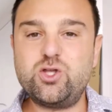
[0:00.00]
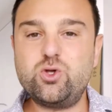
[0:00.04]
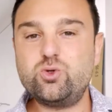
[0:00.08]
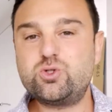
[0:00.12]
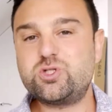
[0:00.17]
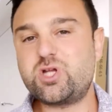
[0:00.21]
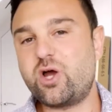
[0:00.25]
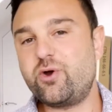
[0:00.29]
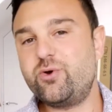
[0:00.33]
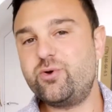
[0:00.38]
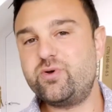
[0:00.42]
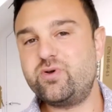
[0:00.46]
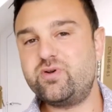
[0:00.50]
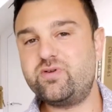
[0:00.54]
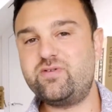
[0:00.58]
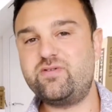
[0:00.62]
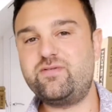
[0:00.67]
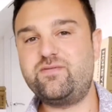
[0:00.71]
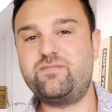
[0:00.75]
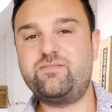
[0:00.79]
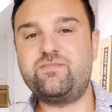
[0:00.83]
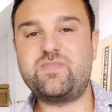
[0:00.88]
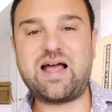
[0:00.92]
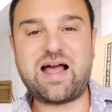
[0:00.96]
you
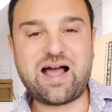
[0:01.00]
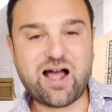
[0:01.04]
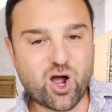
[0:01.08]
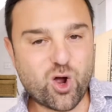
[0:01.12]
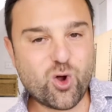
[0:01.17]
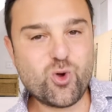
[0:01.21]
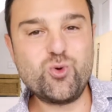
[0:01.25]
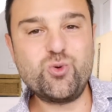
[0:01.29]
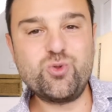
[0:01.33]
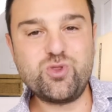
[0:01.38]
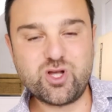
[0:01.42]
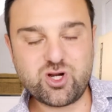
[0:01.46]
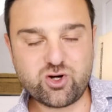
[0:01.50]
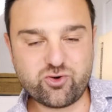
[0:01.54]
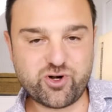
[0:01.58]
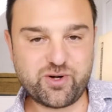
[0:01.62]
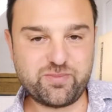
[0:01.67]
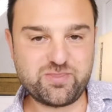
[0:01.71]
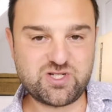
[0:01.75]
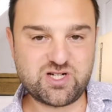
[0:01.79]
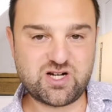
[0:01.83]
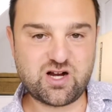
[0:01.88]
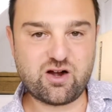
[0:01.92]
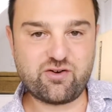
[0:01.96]
don't own the
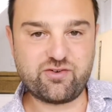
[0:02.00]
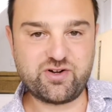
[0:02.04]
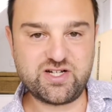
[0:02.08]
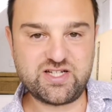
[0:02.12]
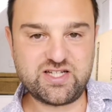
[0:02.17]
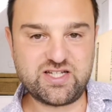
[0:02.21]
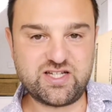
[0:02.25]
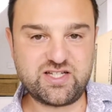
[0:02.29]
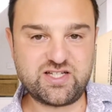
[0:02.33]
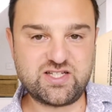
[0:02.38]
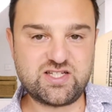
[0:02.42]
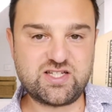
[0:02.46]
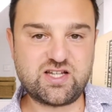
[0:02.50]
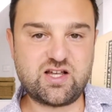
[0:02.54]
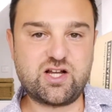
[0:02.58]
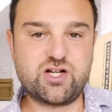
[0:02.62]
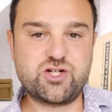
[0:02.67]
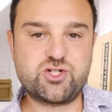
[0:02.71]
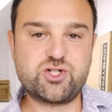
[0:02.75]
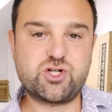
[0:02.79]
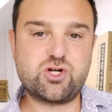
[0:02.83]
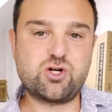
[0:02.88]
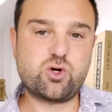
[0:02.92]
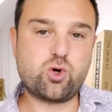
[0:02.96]
cryptocurrency as
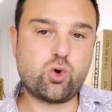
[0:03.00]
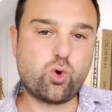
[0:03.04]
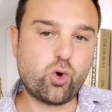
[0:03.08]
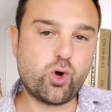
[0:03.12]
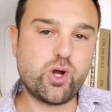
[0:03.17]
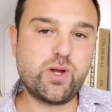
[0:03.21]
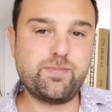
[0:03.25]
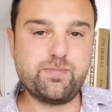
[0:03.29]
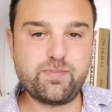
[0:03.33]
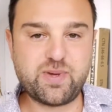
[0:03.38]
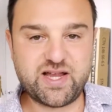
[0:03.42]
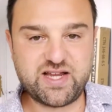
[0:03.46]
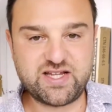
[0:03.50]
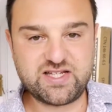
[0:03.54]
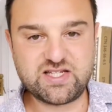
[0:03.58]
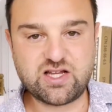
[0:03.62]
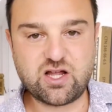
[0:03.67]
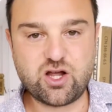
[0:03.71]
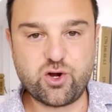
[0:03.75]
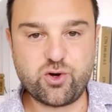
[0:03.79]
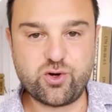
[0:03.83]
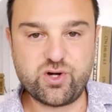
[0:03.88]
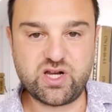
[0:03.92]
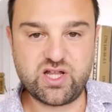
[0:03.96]
such.
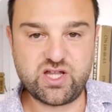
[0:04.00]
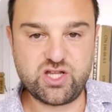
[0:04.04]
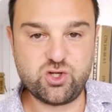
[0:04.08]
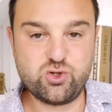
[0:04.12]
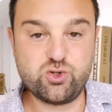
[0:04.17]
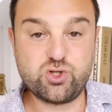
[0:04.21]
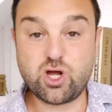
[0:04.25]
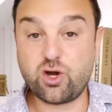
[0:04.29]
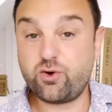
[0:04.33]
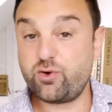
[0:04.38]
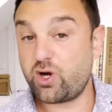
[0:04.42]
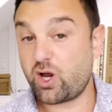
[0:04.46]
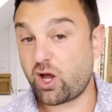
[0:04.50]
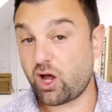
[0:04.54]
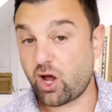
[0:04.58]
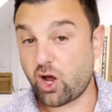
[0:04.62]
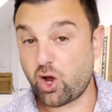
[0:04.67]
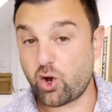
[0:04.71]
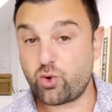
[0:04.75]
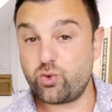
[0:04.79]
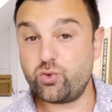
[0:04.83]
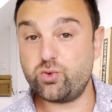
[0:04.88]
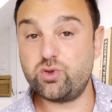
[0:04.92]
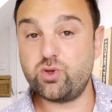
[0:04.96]
Coinbase own it. You don't
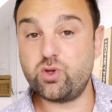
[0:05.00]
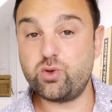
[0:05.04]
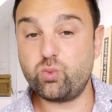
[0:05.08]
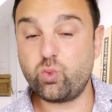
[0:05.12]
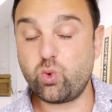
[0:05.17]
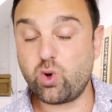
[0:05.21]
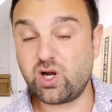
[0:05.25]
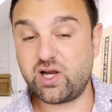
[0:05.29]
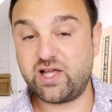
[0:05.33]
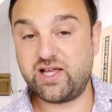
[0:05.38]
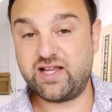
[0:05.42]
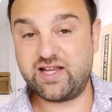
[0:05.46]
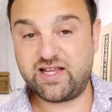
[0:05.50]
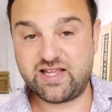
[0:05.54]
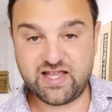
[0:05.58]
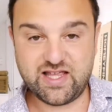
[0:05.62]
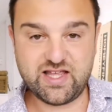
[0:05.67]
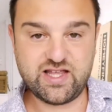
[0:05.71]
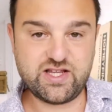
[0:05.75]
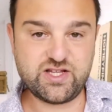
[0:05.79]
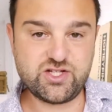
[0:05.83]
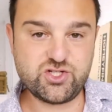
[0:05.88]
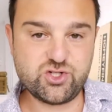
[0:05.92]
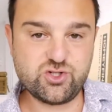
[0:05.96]
own the
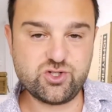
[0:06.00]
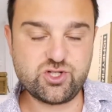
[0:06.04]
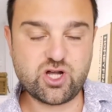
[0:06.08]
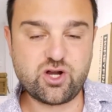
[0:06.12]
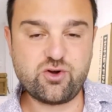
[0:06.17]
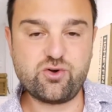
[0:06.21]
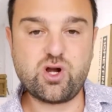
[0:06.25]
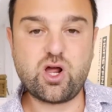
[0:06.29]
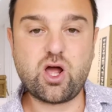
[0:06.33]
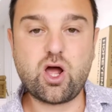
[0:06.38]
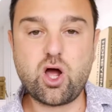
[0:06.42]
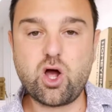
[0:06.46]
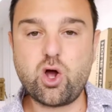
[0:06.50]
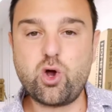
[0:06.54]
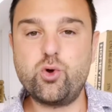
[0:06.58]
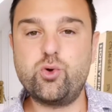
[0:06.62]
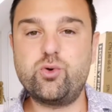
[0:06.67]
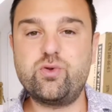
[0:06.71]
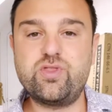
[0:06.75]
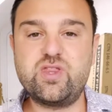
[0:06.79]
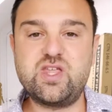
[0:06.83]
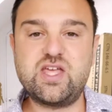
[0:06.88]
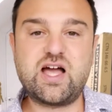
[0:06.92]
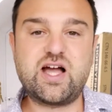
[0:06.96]
wallet keys. You don't
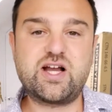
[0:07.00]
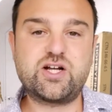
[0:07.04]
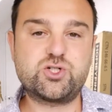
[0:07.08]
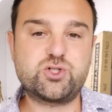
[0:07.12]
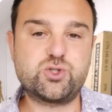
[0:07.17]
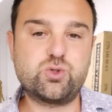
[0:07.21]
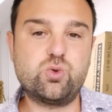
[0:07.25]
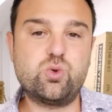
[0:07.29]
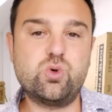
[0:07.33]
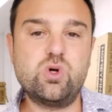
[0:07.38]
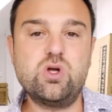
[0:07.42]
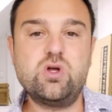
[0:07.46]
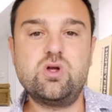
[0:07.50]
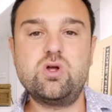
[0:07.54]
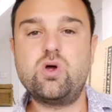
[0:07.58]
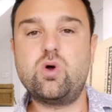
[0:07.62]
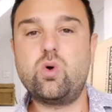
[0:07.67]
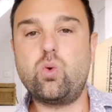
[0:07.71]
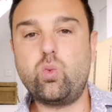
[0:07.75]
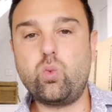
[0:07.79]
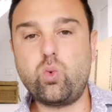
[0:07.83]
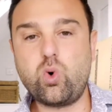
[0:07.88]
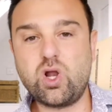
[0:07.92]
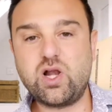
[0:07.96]
own the actual
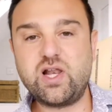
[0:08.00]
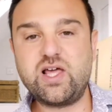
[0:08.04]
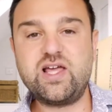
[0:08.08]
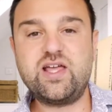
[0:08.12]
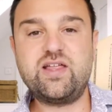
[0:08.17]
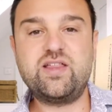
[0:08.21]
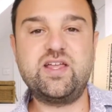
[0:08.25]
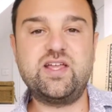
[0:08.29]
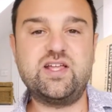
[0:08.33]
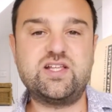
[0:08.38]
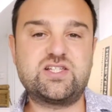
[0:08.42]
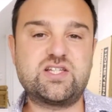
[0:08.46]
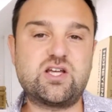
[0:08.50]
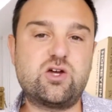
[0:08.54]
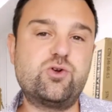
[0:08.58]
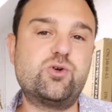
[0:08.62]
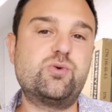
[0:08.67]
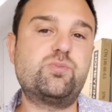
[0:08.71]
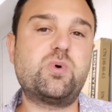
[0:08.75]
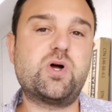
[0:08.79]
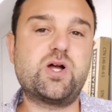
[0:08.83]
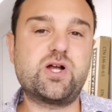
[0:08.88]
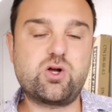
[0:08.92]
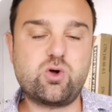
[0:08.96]
wallet. It's
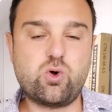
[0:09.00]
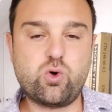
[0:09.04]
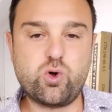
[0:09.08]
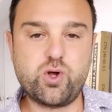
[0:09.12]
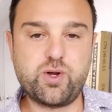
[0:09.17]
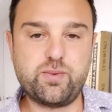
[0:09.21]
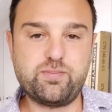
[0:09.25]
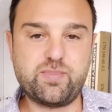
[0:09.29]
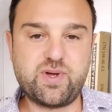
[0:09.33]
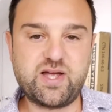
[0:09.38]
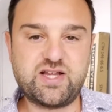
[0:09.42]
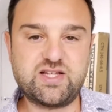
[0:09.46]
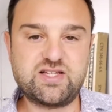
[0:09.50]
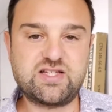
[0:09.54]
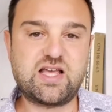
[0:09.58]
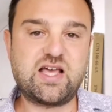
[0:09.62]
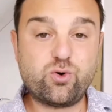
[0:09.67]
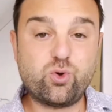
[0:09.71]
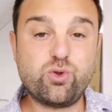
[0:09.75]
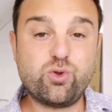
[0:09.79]
owned by Coinbase.